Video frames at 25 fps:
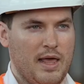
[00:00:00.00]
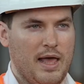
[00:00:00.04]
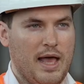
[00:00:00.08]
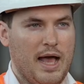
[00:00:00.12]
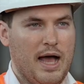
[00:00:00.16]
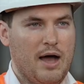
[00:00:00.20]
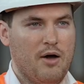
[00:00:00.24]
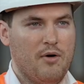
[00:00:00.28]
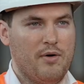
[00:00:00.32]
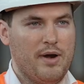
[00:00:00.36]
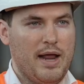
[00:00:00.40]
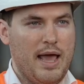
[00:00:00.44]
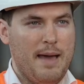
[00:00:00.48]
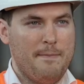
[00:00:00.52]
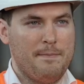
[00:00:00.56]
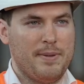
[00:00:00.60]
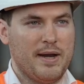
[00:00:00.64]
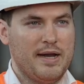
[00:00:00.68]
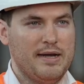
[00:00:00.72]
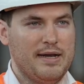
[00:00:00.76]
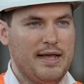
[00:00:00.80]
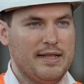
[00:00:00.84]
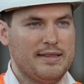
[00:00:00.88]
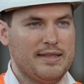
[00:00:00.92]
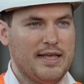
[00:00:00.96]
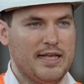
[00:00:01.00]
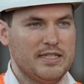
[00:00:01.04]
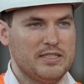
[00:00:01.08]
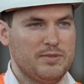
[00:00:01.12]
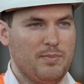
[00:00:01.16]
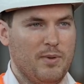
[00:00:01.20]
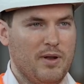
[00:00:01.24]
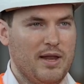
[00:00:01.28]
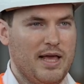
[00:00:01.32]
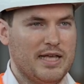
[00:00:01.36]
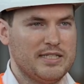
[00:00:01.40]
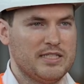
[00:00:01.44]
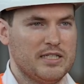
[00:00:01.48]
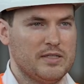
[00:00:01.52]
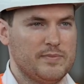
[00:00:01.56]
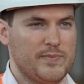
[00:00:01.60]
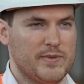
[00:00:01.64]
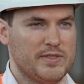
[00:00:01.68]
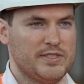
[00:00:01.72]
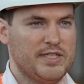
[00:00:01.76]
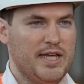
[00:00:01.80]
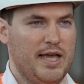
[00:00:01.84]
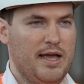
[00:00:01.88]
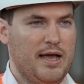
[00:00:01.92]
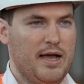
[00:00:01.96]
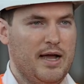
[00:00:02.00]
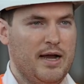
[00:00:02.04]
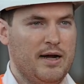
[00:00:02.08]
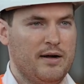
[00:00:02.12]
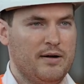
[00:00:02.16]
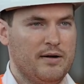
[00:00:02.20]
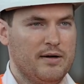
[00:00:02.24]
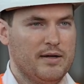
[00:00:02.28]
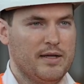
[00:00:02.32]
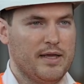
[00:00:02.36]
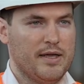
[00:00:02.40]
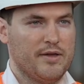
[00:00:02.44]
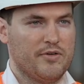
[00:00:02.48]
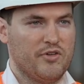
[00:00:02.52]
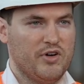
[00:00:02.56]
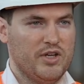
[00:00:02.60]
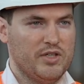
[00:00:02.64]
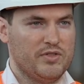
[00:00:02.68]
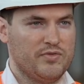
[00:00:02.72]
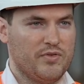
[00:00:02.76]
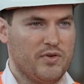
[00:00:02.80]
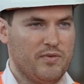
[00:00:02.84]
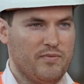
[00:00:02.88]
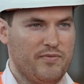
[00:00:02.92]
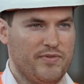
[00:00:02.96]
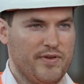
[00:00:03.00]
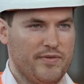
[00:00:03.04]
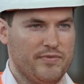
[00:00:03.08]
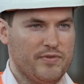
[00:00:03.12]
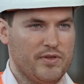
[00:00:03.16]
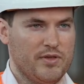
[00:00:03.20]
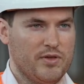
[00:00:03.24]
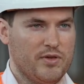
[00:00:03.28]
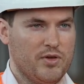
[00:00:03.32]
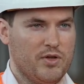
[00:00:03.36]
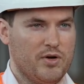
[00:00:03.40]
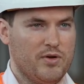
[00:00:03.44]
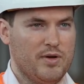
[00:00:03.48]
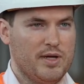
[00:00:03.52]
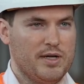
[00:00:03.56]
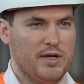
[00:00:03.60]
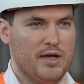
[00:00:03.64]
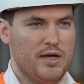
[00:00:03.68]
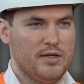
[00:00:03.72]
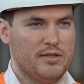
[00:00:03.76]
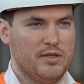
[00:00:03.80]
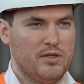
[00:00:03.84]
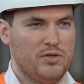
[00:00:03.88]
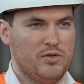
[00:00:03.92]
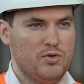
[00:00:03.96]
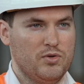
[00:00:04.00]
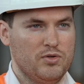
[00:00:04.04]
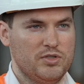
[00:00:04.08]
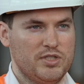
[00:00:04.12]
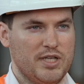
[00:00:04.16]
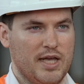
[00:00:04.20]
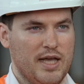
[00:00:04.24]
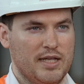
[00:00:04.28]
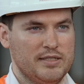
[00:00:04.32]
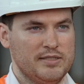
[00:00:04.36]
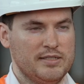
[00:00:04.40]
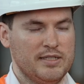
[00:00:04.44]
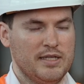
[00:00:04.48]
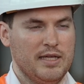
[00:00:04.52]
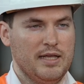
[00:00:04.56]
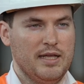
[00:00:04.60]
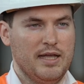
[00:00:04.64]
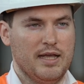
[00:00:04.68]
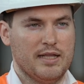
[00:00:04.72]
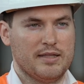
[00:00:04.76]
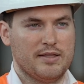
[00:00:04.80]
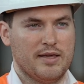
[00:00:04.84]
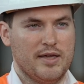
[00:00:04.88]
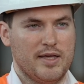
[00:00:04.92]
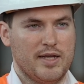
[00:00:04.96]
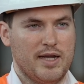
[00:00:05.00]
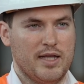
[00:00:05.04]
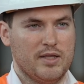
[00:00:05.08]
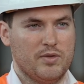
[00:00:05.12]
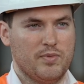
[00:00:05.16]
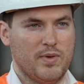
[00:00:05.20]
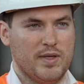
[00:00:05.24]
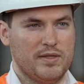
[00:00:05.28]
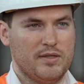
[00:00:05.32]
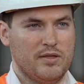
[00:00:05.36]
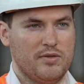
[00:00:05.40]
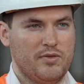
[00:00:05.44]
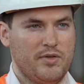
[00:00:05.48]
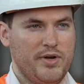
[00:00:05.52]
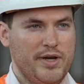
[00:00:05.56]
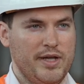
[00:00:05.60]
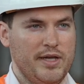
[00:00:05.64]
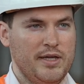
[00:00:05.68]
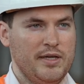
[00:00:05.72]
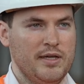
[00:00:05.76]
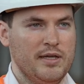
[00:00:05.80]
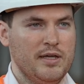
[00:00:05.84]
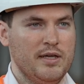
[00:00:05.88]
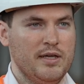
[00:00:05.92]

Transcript: Our EPRA net tangible assets per share increased from €15.92 year-end 23